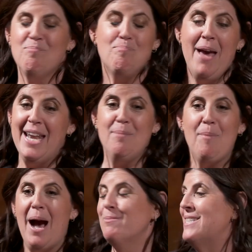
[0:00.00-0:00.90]
Many
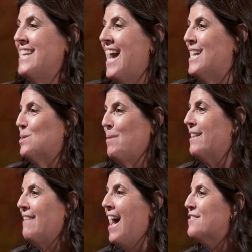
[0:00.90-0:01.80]
moms and dads
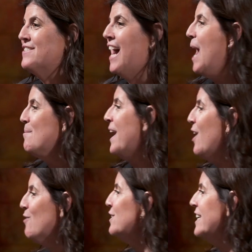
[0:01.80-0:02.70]
spend a lot of time
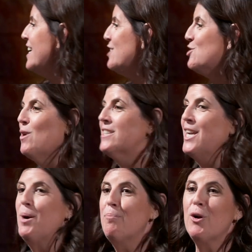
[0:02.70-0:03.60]
carefully
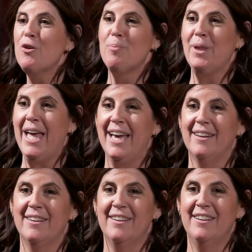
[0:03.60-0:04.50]
constructing a birth
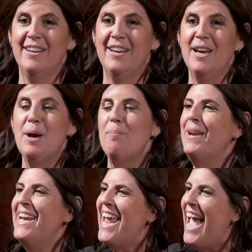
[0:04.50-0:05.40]
plan,
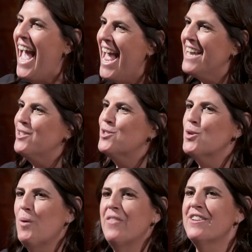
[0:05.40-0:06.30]
but it
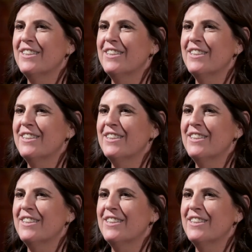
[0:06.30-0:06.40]
ends with